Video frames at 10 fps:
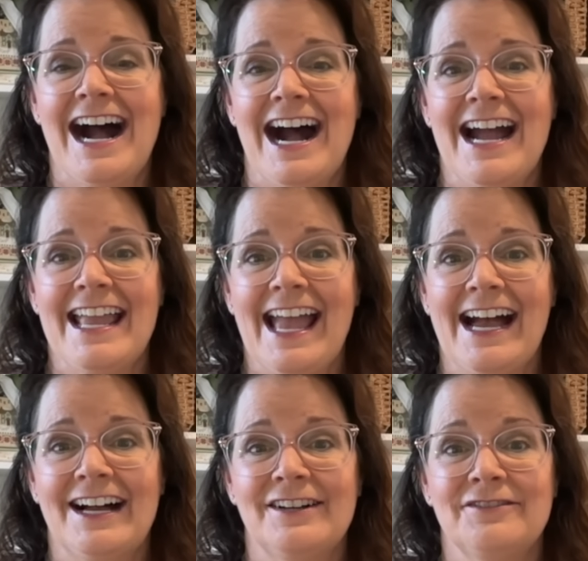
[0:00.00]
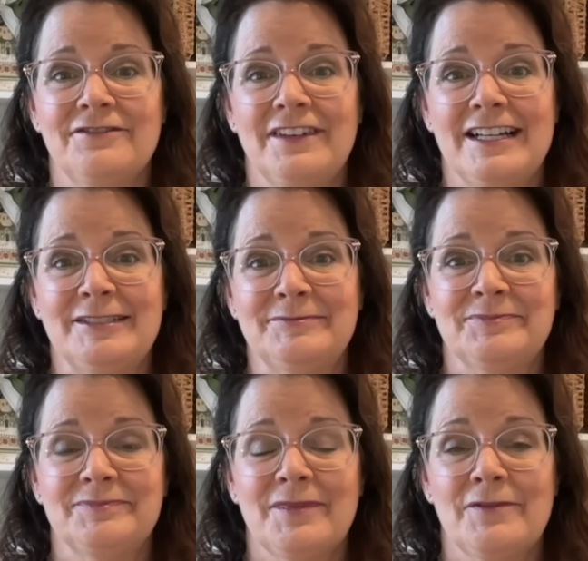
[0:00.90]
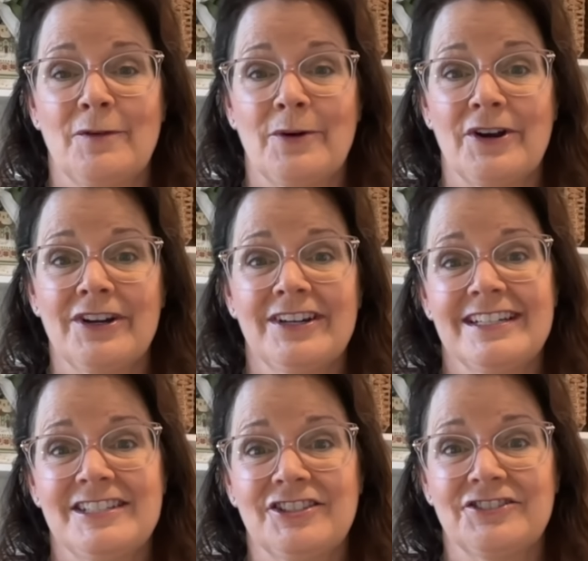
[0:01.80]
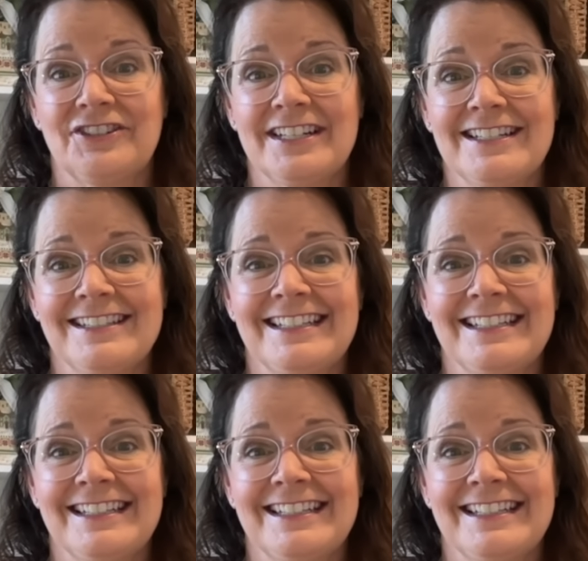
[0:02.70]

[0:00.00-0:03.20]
I have 4 children,